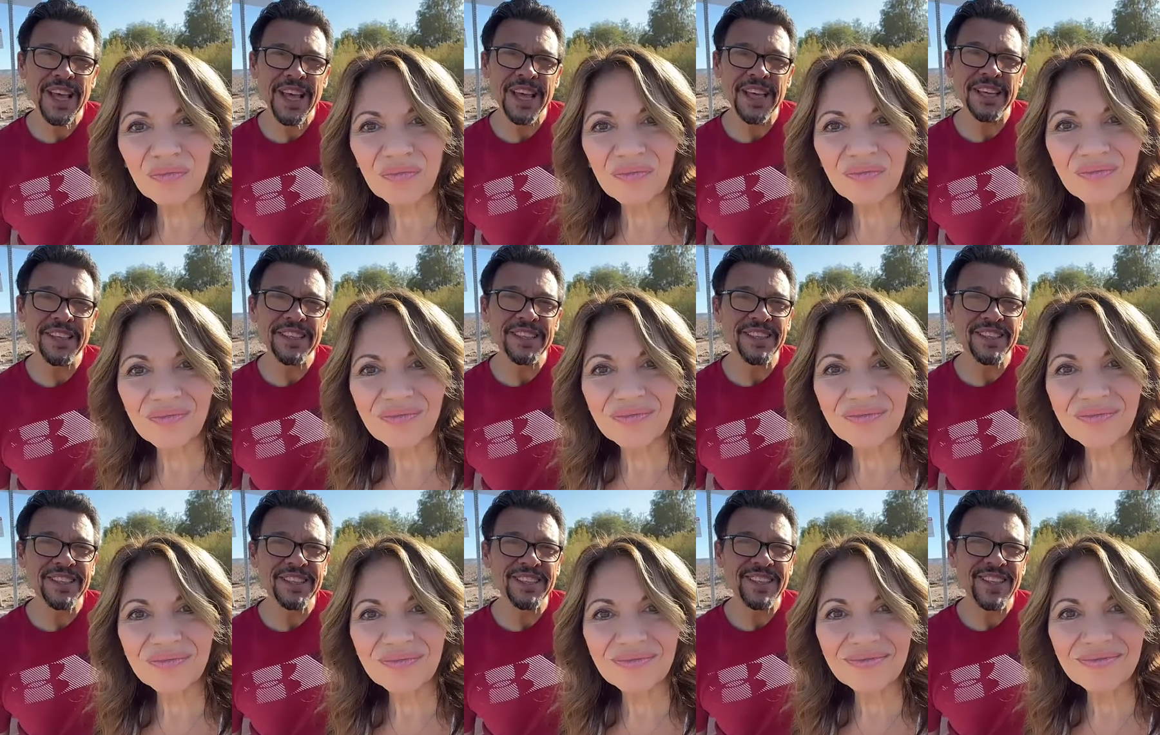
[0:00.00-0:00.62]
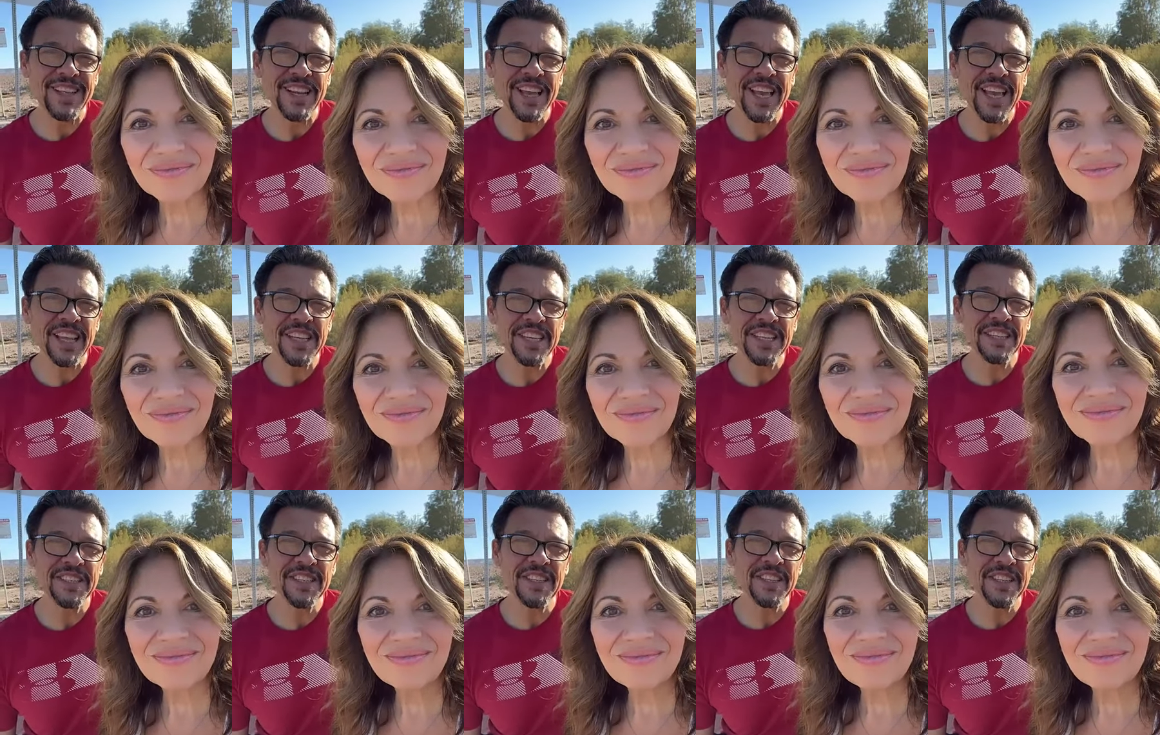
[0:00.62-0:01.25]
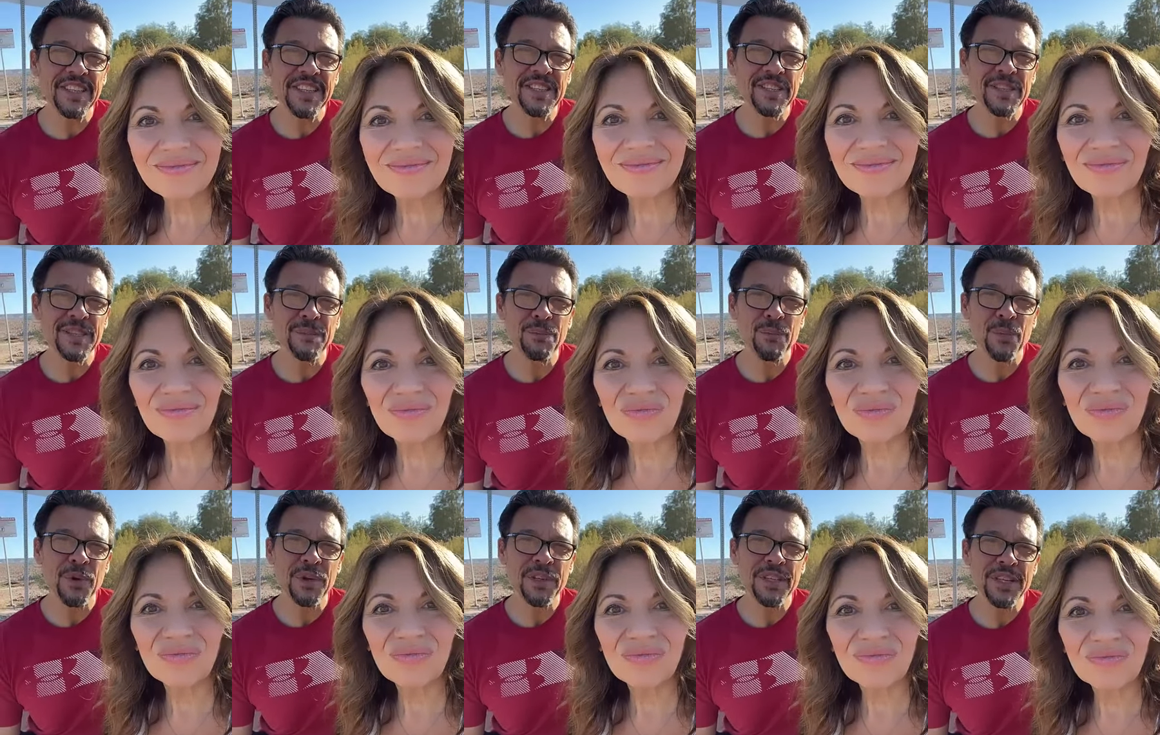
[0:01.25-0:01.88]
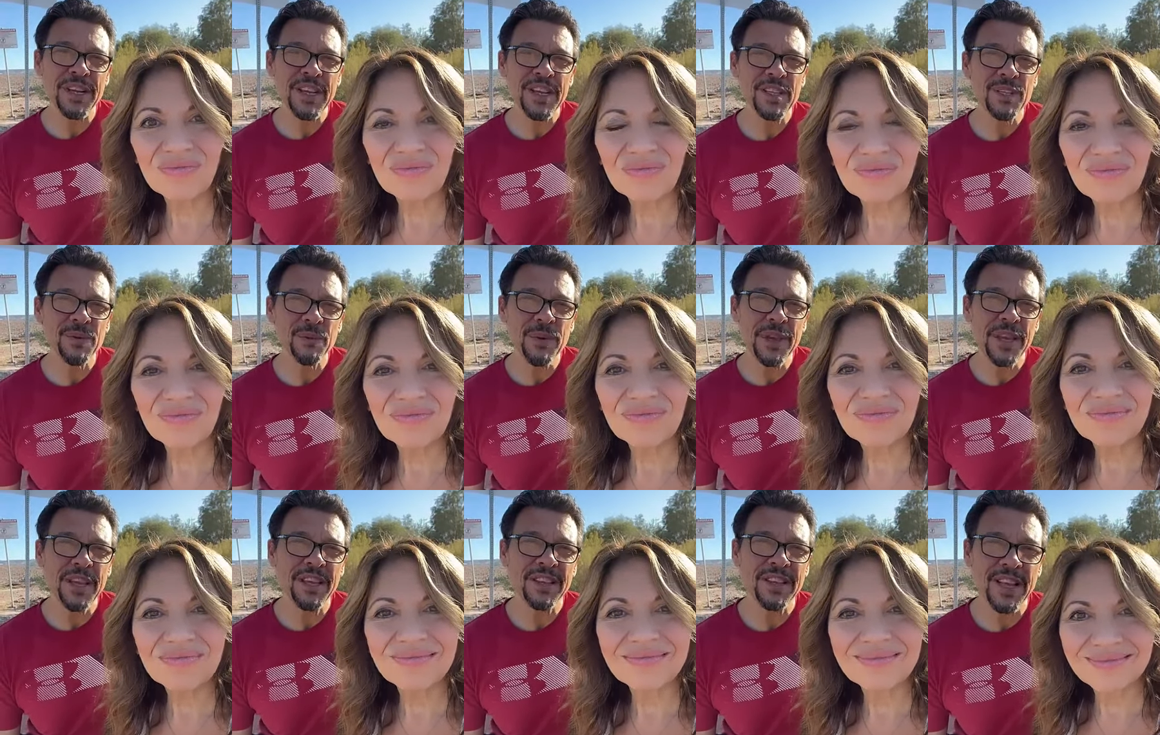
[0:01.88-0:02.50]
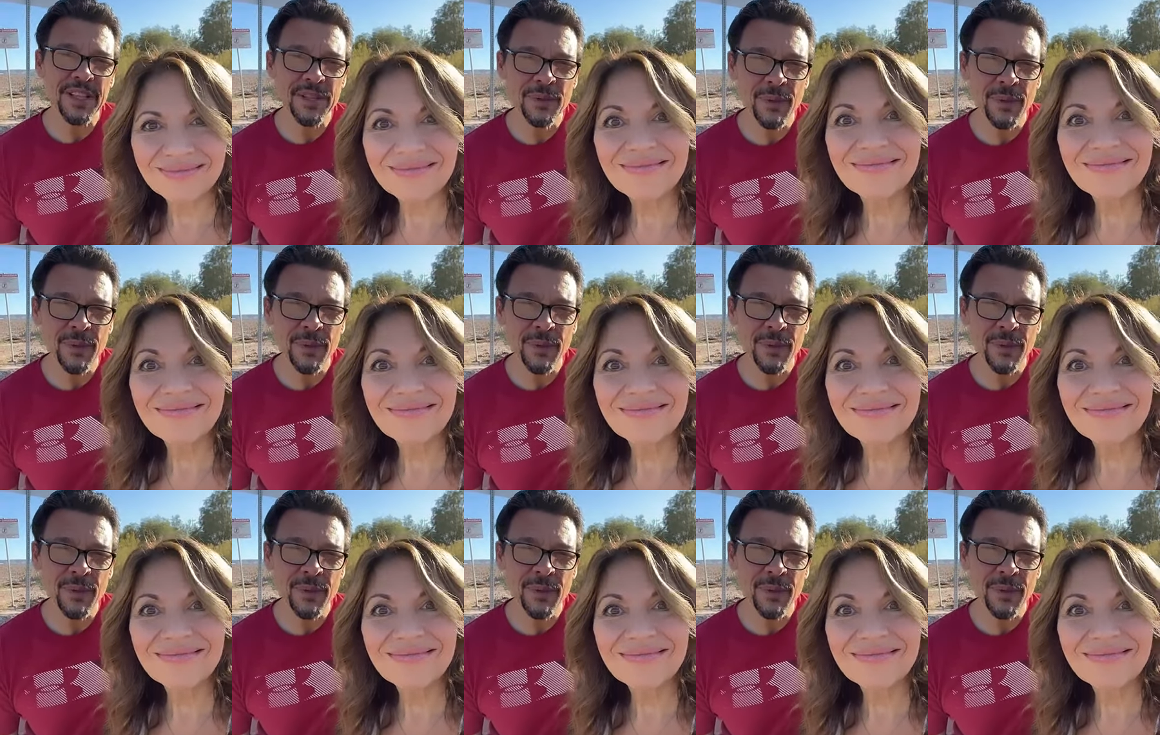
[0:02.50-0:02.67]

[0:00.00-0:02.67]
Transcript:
Speaker 1: of that that I need to listen more than I speak.